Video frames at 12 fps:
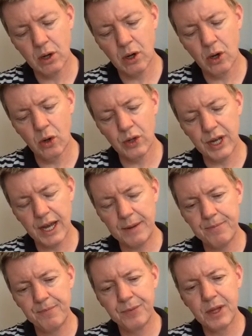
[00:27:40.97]
Okay,
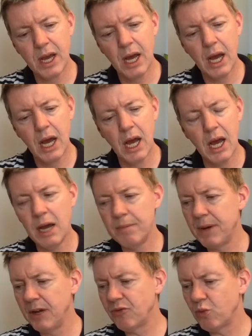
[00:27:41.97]

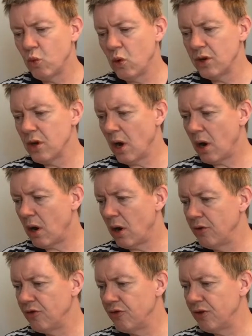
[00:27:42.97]
page
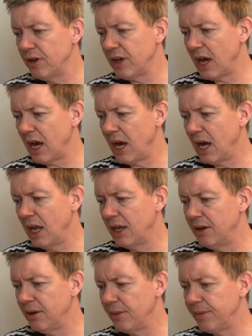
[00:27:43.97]

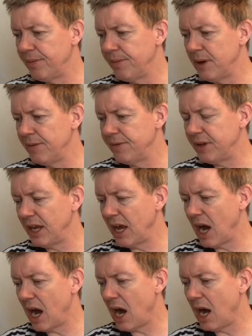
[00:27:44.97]
150.
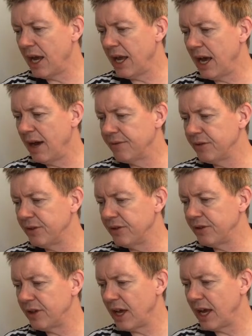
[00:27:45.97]
I have to
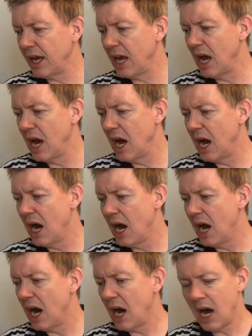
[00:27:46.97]
say,
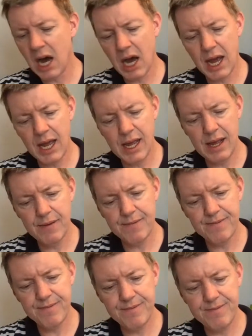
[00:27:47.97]
I
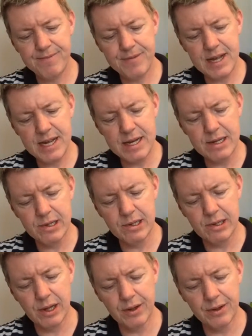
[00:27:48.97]

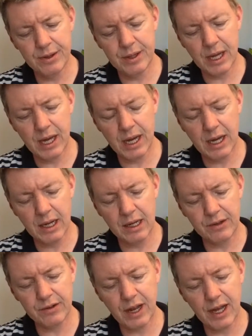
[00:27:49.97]
feel
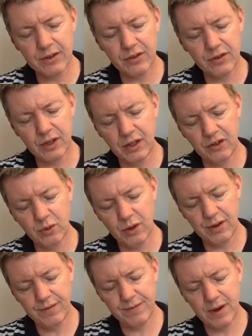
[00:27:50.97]
that exercise
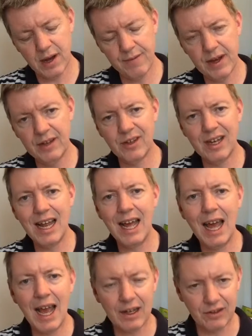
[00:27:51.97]
25 is an
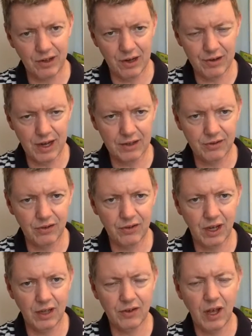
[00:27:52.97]
excellent
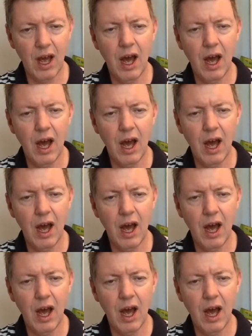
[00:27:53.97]
exercise.